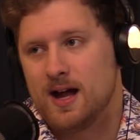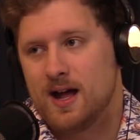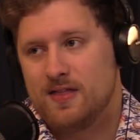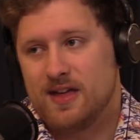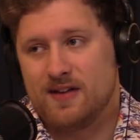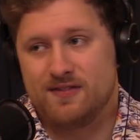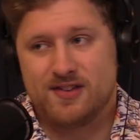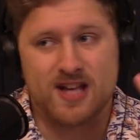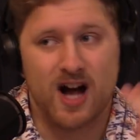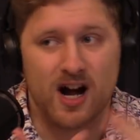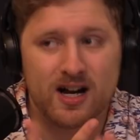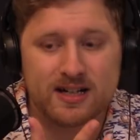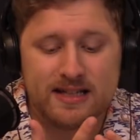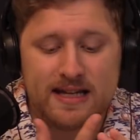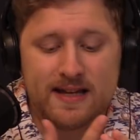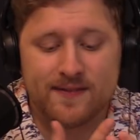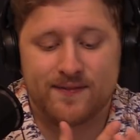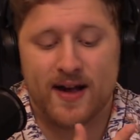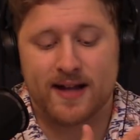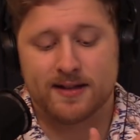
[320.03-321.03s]
They have young
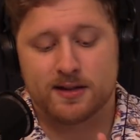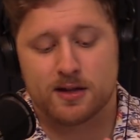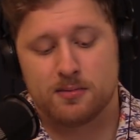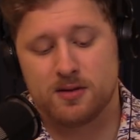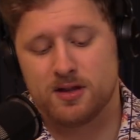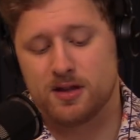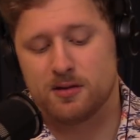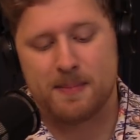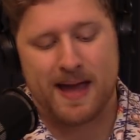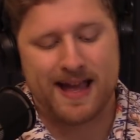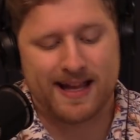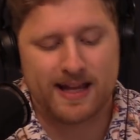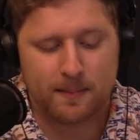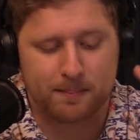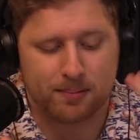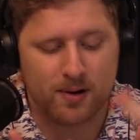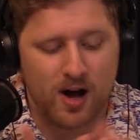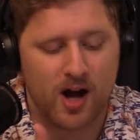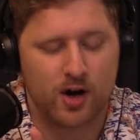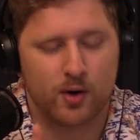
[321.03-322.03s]
defense who's just
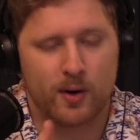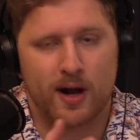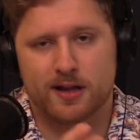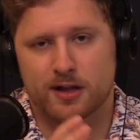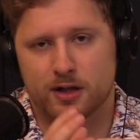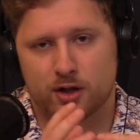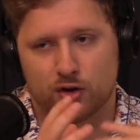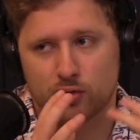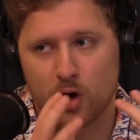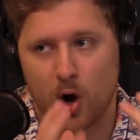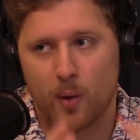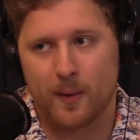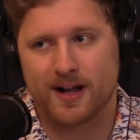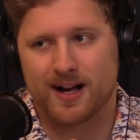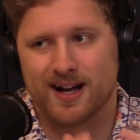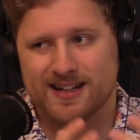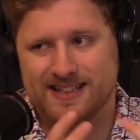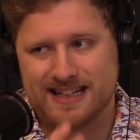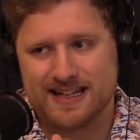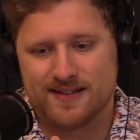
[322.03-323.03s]
making progress and
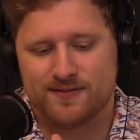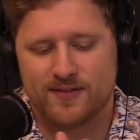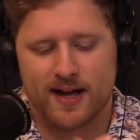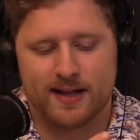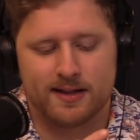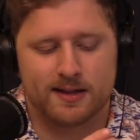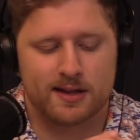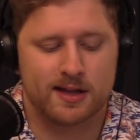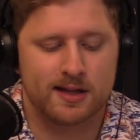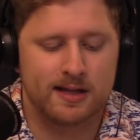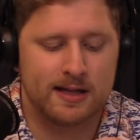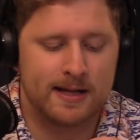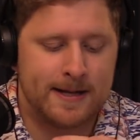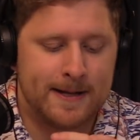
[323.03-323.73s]
growing on defense.